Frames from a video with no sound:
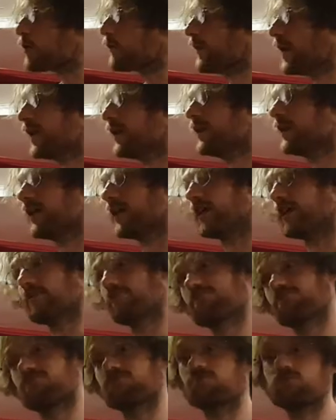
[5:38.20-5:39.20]
of Hendy,
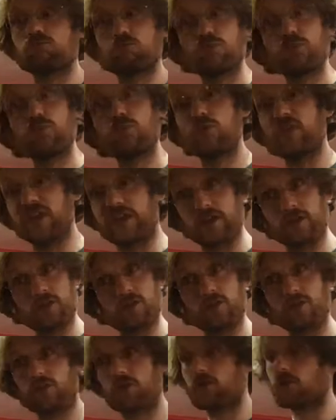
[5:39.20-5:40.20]

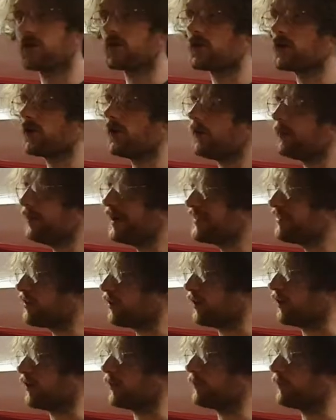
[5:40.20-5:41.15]
things got better